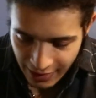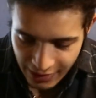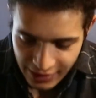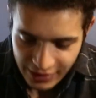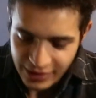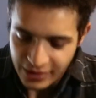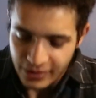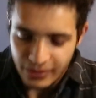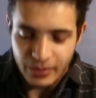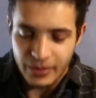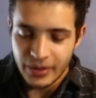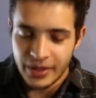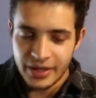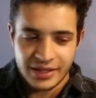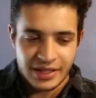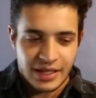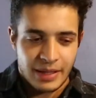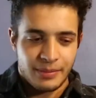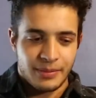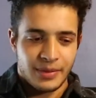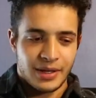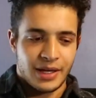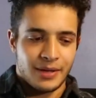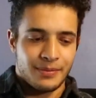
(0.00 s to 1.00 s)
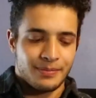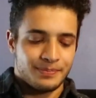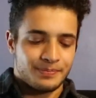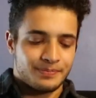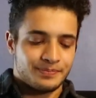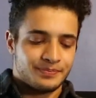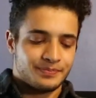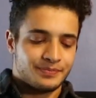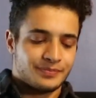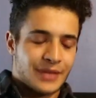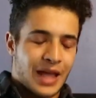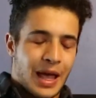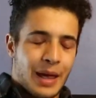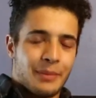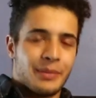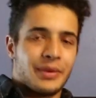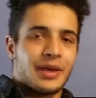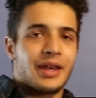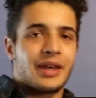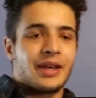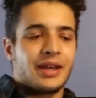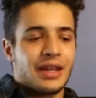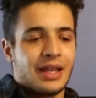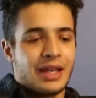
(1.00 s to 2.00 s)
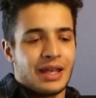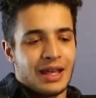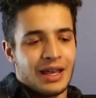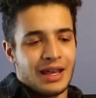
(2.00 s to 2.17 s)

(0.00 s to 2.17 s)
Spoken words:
So what does that mean? I mean,